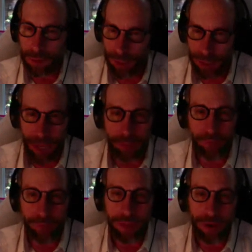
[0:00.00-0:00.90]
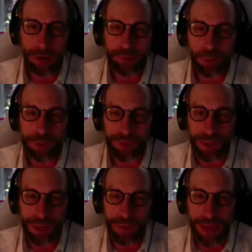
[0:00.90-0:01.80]
Again, from there, if you were
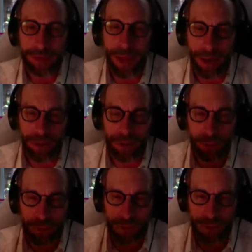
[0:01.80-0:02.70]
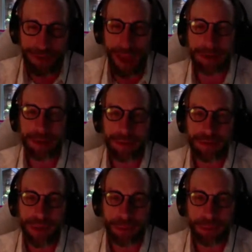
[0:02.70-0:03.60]
sitting on that galaxy, you'd see exactly the
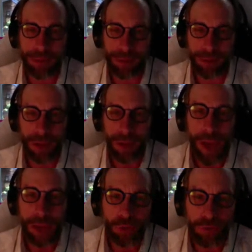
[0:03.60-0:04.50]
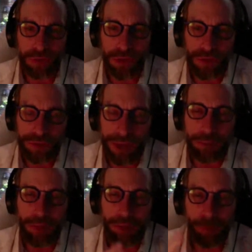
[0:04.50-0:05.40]
same thing. And you'd see the same
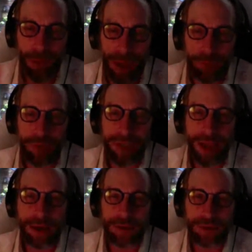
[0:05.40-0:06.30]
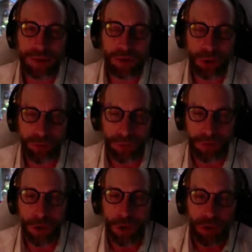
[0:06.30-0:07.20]
thing from every galaxy in the
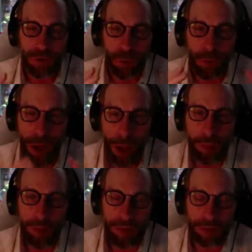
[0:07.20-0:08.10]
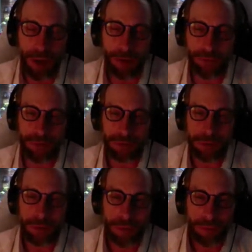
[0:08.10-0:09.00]
universe. So what Hubble discovered,
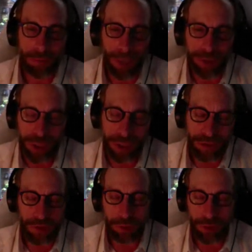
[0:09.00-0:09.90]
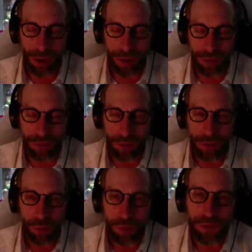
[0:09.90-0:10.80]
much to his surprise,
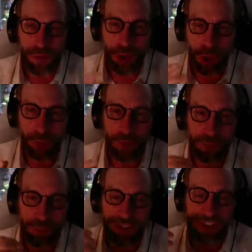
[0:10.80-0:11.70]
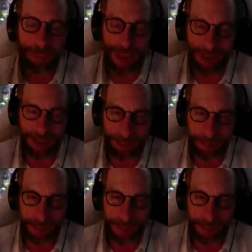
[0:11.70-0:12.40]
was that the universe was expanding.